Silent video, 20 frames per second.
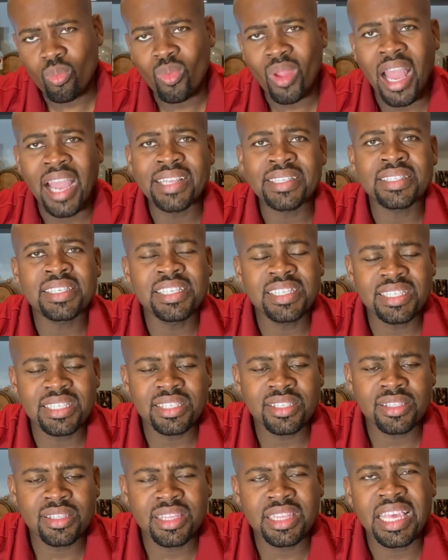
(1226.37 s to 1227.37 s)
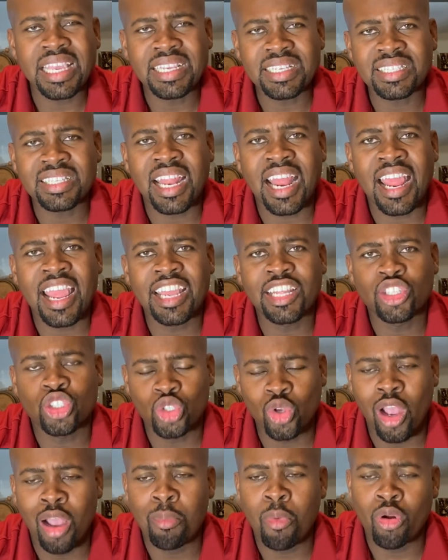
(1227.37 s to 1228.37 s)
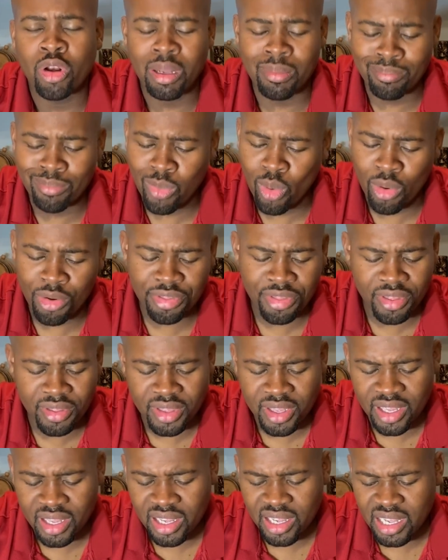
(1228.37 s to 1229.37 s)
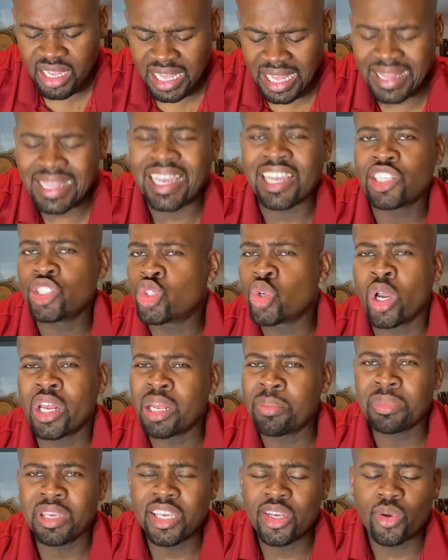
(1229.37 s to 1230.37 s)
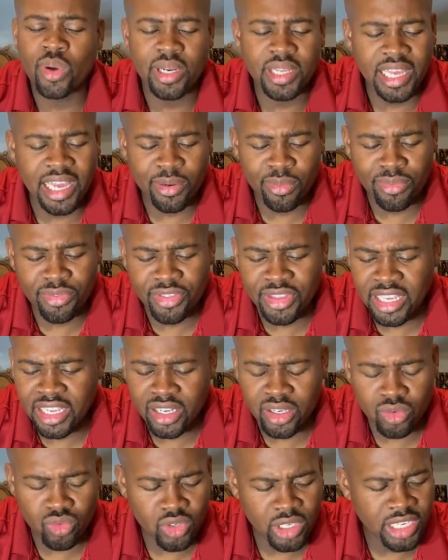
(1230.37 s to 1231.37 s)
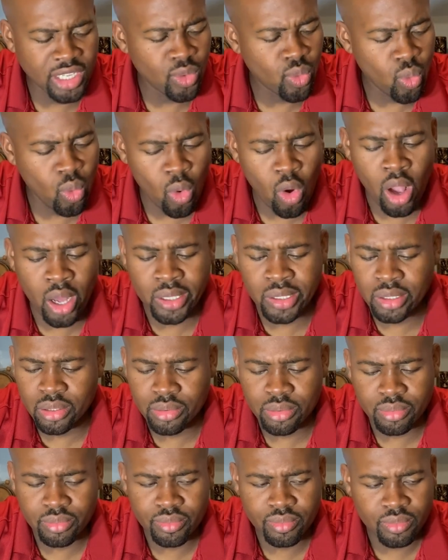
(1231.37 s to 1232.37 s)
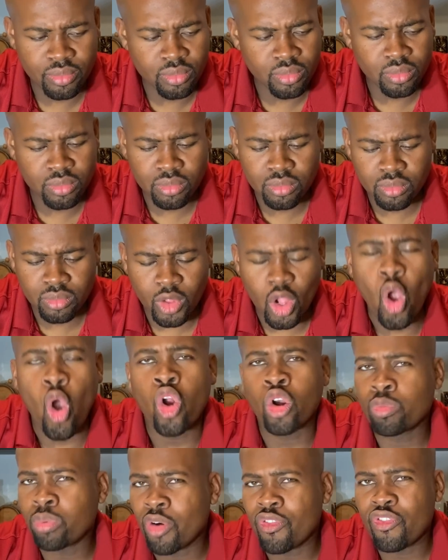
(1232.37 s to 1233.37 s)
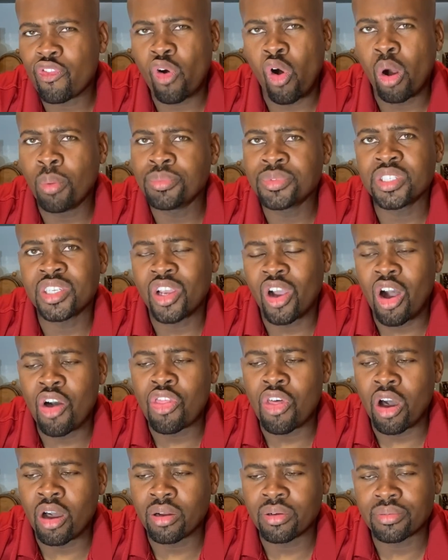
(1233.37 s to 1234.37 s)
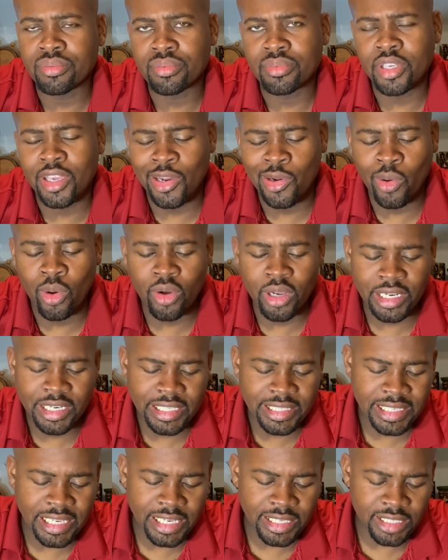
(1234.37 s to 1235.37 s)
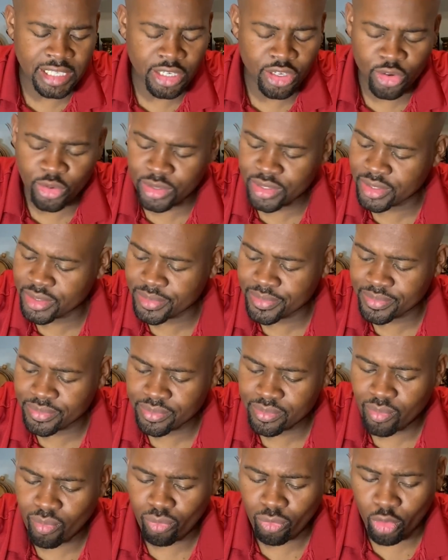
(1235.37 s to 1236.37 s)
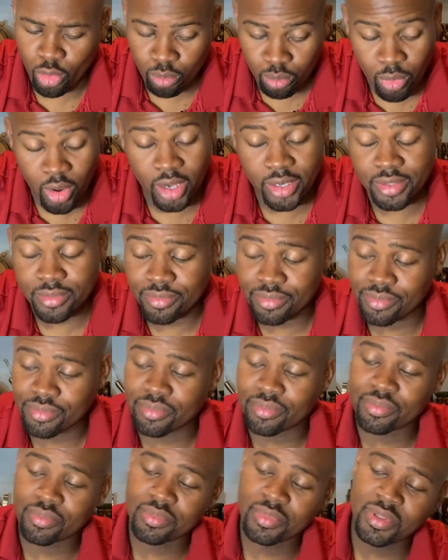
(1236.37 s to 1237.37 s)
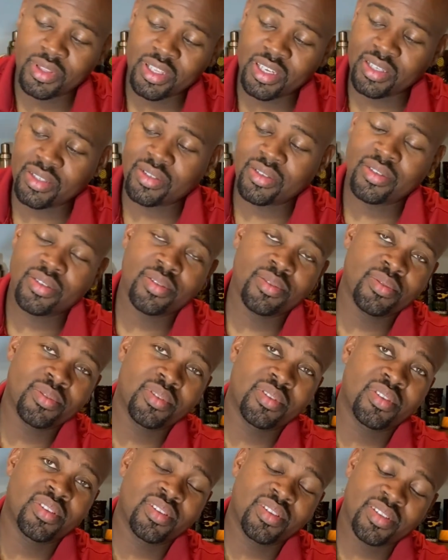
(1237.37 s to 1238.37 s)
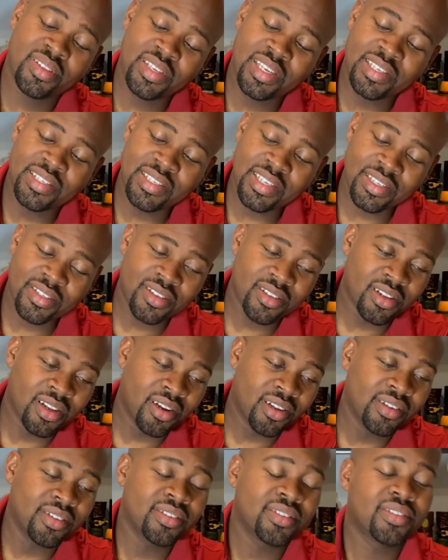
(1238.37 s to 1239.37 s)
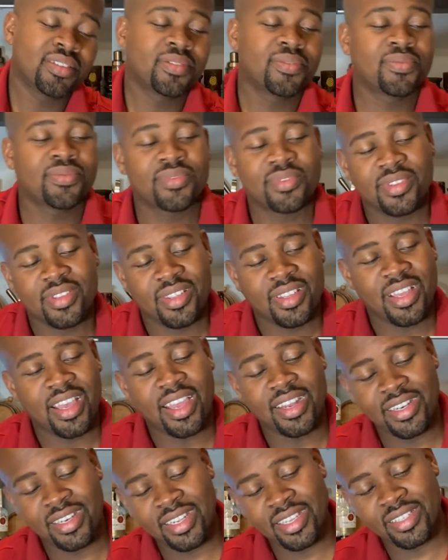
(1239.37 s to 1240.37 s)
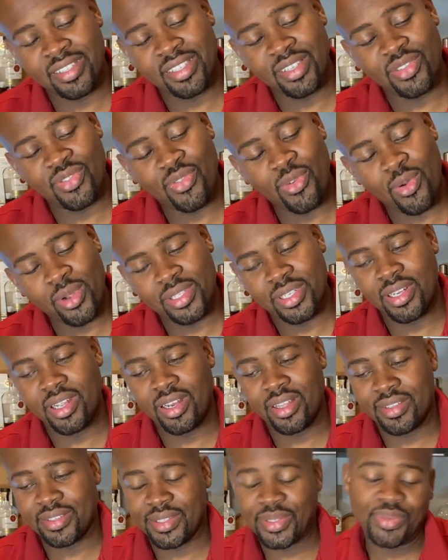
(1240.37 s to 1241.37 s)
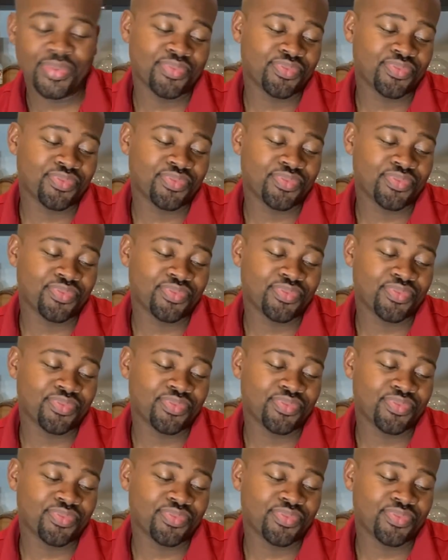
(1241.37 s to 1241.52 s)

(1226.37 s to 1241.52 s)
I see things that I enjoy about them both. I think I enjoy them equally. I don't think really one outperforms the other, you know, in the tasting notes. But this is $60 and this is $40.